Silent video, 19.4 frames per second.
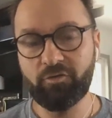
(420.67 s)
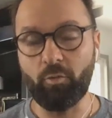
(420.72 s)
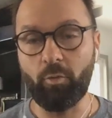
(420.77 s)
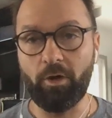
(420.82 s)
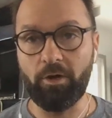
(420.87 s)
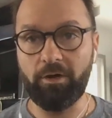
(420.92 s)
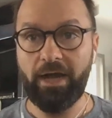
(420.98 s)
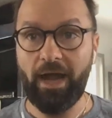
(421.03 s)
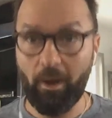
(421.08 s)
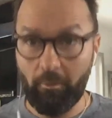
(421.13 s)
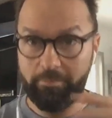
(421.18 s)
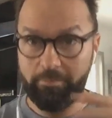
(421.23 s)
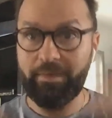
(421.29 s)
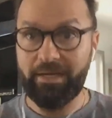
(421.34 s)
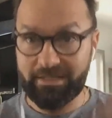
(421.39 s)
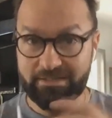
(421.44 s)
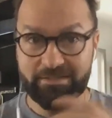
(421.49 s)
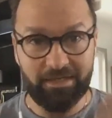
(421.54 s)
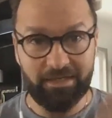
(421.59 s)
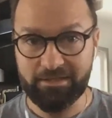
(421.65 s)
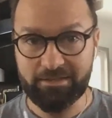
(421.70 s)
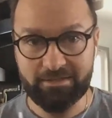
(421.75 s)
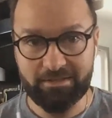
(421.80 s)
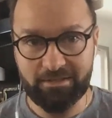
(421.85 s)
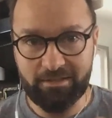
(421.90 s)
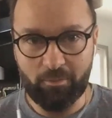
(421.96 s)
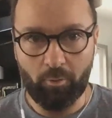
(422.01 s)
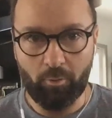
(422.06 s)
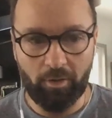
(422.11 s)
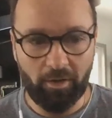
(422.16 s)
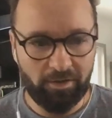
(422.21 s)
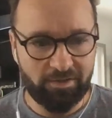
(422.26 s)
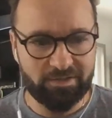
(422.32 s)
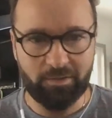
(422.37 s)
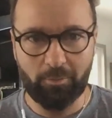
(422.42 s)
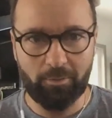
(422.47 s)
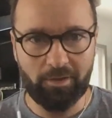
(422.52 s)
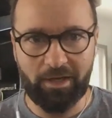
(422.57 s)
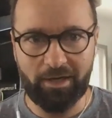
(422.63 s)
now it makes sense and it works so
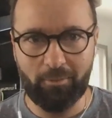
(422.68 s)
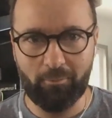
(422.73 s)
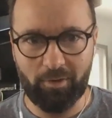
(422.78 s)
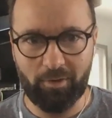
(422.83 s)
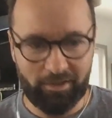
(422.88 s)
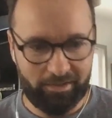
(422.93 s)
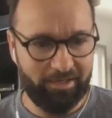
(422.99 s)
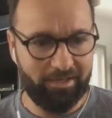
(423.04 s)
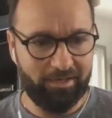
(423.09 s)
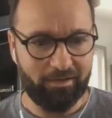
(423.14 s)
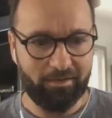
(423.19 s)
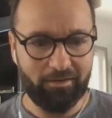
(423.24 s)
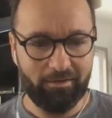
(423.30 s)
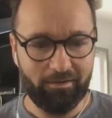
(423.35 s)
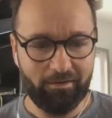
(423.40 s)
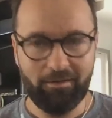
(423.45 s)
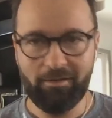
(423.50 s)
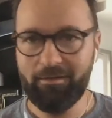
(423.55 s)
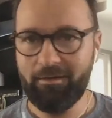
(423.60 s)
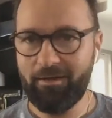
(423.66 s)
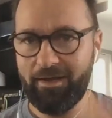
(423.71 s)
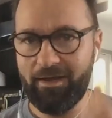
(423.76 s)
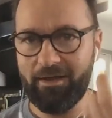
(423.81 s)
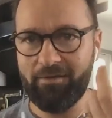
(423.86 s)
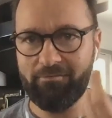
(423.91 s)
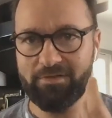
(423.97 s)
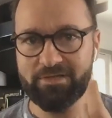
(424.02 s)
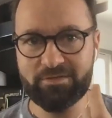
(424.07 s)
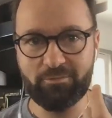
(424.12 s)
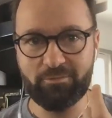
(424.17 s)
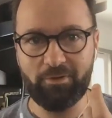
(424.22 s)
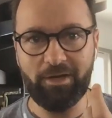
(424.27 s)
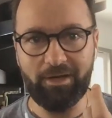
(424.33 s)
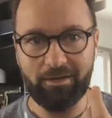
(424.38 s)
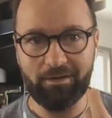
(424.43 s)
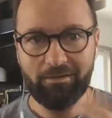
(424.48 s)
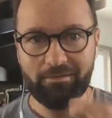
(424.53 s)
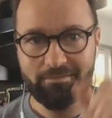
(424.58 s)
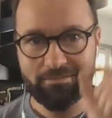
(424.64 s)
we're like well hey i have this
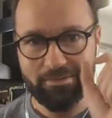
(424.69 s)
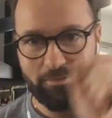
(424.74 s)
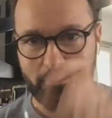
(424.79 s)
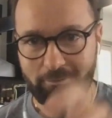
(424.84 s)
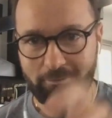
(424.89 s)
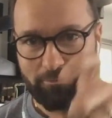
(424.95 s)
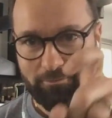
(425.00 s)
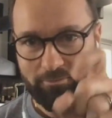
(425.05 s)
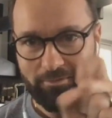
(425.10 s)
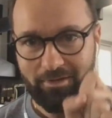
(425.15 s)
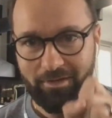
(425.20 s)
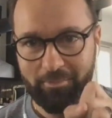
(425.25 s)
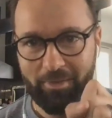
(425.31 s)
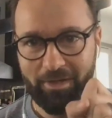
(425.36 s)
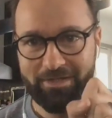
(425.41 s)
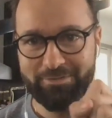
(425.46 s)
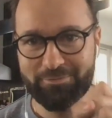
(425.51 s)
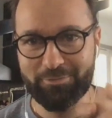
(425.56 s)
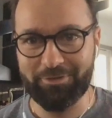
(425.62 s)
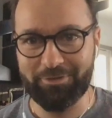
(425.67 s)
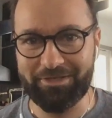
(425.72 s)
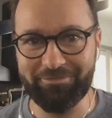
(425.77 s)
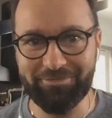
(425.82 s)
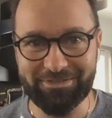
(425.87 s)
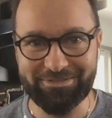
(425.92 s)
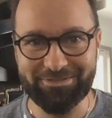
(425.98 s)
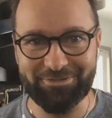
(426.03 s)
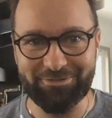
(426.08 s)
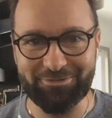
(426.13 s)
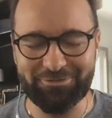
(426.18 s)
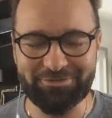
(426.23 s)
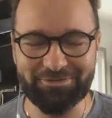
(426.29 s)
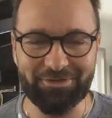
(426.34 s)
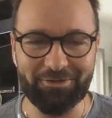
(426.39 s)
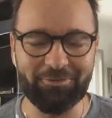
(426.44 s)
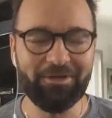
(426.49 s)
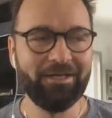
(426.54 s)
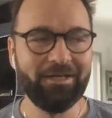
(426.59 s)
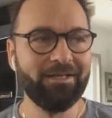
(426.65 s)
ring so i might as well give it to you so
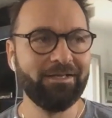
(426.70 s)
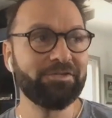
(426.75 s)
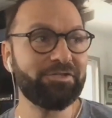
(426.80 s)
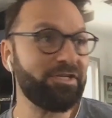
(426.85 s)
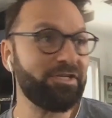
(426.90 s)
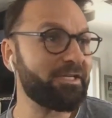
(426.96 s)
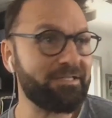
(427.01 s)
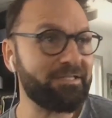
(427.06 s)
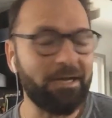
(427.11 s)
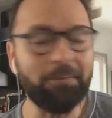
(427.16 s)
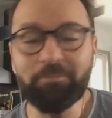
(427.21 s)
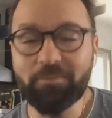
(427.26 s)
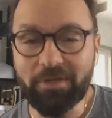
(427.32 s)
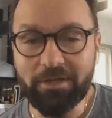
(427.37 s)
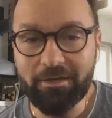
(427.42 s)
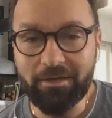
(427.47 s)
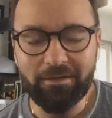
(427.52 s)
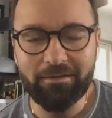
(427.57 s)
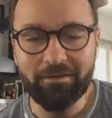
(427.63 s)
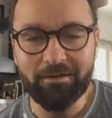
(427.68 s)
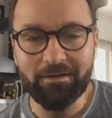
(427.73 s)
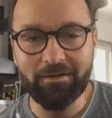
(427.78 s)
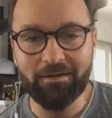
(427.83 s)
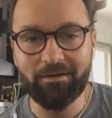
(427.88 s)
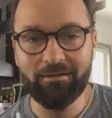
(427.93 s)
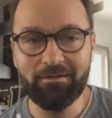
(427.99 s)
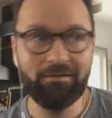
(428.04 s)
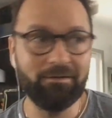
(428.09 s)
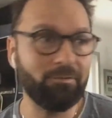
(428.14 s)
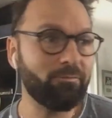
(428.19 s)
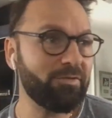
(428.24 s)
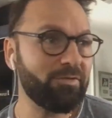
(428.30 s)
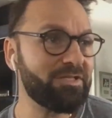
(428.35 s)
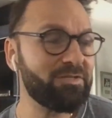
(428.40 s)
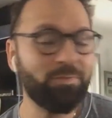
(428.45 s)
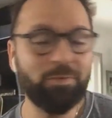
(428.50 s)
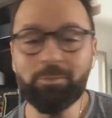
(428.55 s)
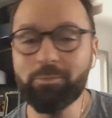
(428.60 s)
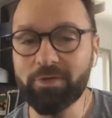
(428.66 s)
she accepted and uh, you know it's
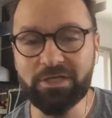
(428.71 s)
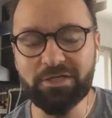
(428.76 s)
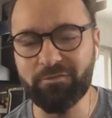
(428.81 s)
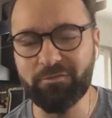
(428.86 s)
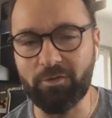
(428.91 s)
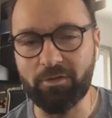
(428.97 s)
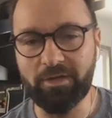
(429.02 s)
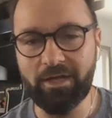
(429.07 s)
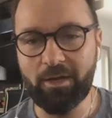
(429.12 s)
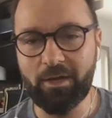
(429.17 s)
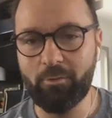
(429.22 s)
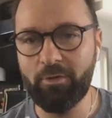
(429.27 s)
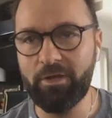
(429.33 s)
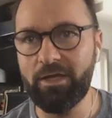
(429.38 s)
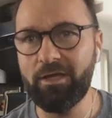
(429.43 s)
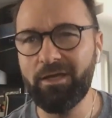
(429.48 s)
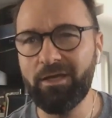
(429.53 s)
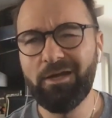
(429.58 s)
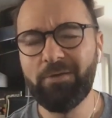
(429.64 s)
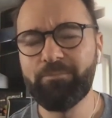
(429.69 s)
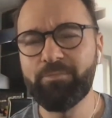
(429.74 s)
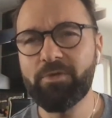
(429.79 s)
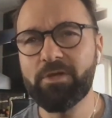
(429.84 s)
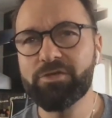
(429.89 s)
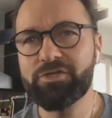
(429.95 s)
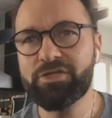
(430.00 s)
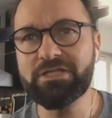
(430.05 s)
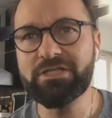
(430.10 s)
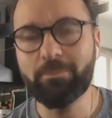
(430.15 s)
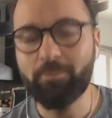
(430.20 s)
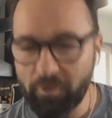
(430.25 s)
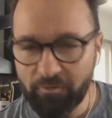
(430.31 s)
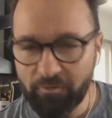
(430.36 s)
been blissful like we mm. she's the perfect